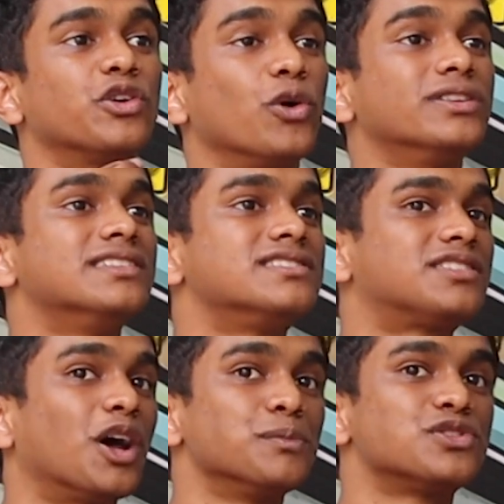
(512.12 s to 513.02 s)
growth in
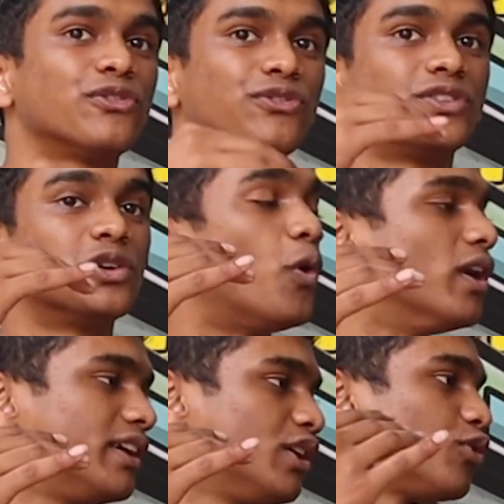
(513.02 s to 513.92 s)
terms of the
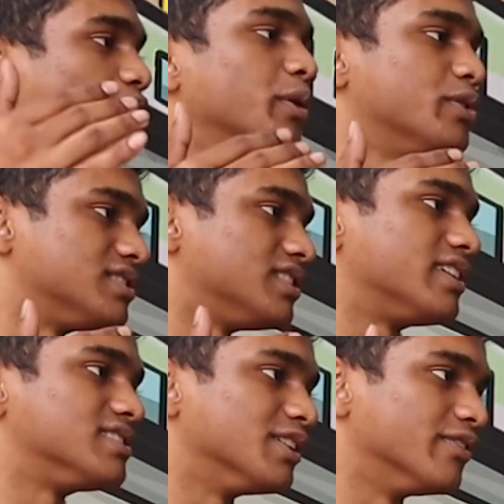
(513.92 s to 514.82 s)
quality of contributions
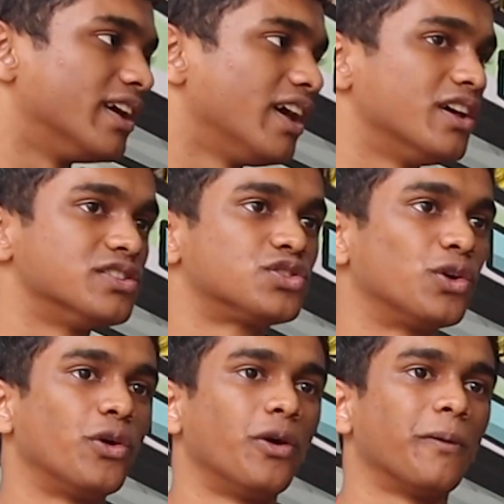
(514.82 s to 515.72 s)
they received.
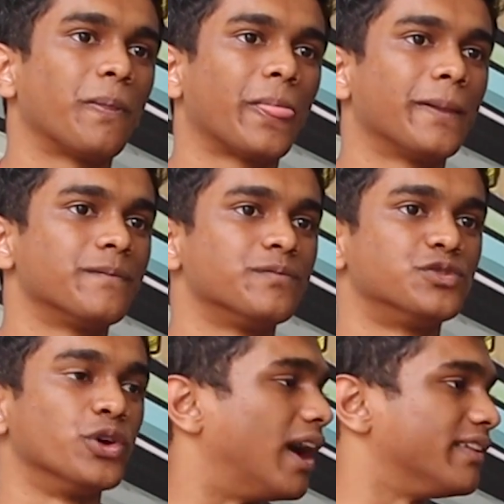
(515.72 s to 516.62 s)
So
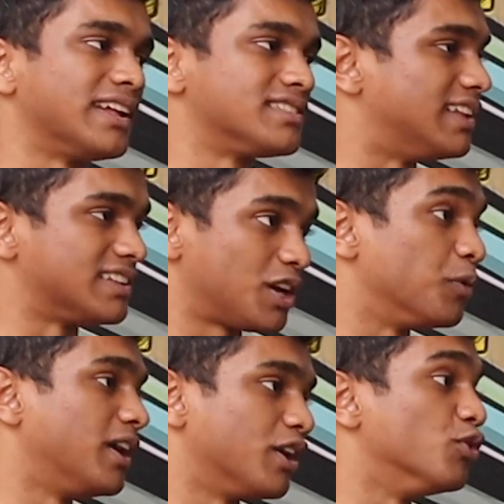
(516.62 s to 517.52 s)
that's
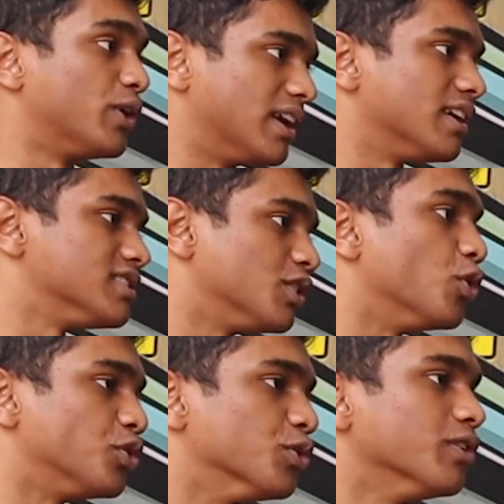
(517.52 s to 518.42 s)
how we kind of look at it as a
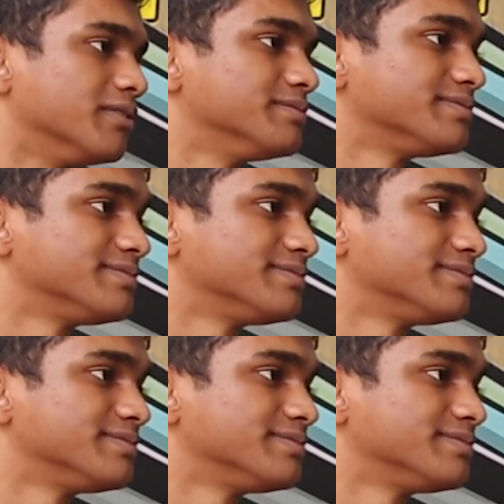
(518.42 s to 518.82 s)
growth tool.